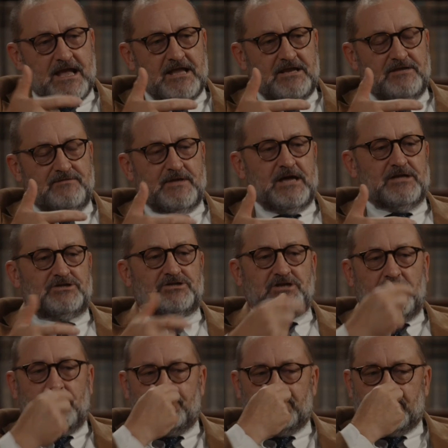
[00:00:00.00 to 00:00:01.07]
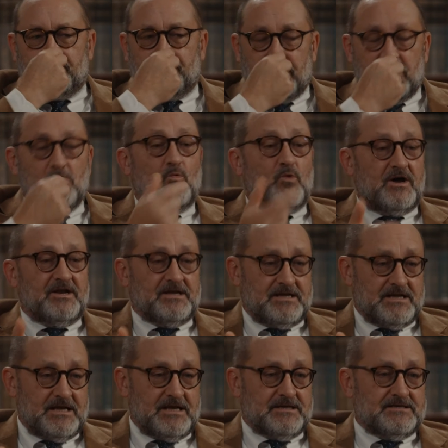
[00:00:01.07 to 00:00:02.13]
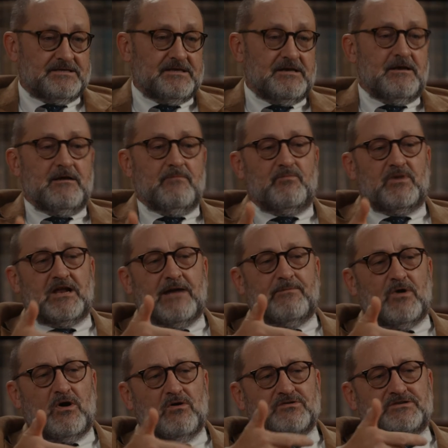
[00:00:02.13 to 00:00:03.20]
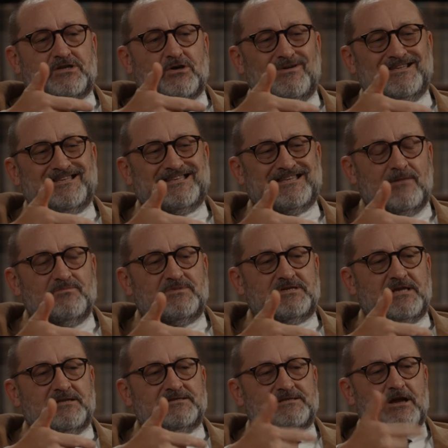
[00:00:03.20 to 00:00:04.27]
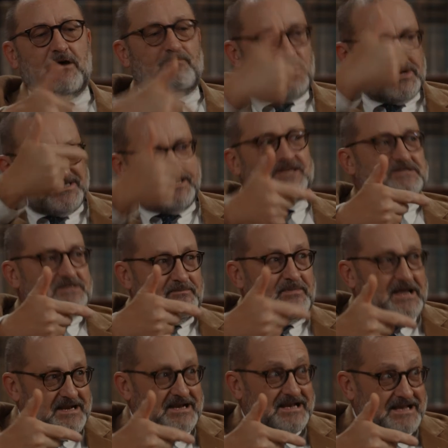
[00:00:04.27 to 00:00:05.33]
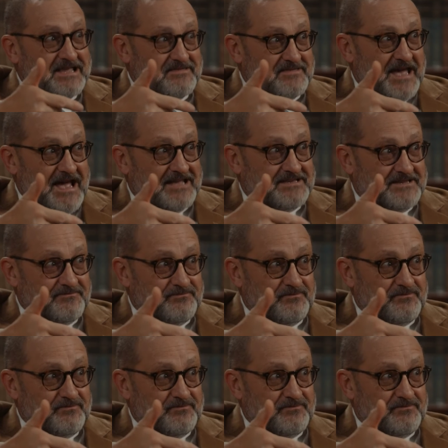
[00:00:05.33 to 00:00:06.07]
aiding that sheep to be what it is, but I'm also in some sense now participating in that.